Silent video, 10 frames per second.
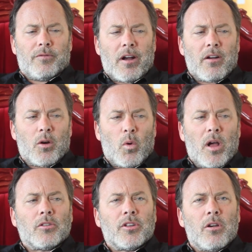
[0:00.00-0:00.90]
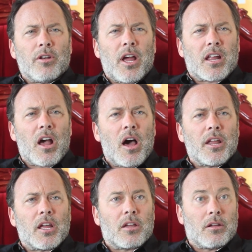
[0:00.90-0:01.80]
very well-known,
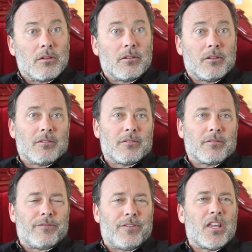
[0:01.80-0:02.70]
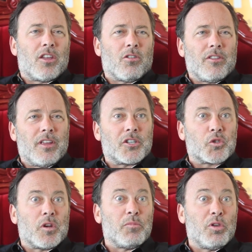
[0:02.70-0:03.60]
iconic figure in the
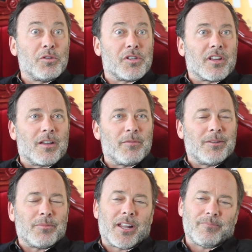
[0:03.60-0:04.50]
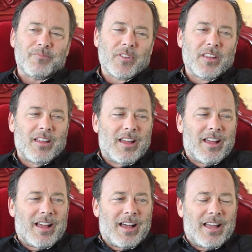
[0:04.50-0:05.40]
history of music. I mean, but
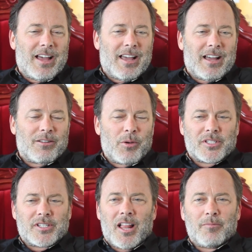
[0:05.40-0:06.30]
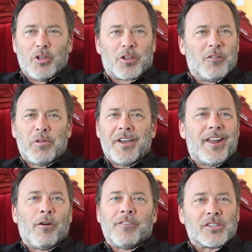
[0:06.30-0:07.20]
I'd always tell him, look, you've played
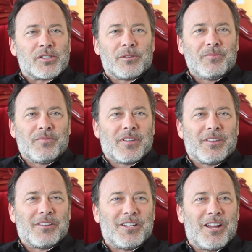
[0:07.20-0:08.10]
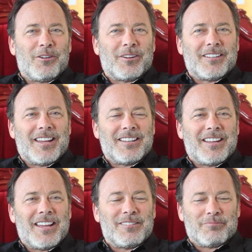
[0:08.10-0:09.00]
Elvis, you know,
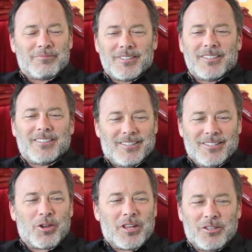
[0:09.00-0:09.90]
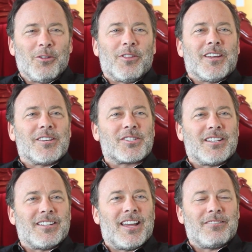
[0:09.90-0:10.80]
and you can do this.
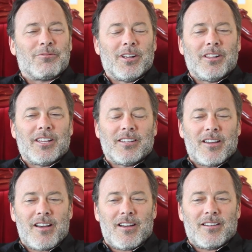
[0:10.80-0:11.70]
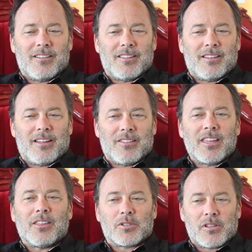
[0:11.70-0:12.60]
And really, I
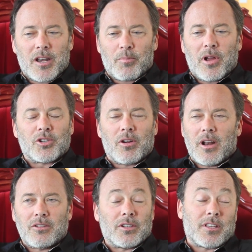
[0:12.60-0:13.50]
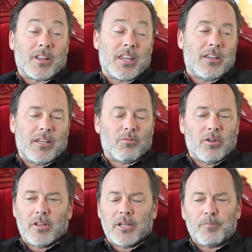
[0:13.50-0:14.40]
think there was a lot of pressure, and I just think he
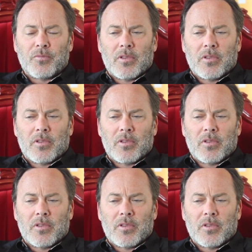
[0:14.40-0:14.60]
really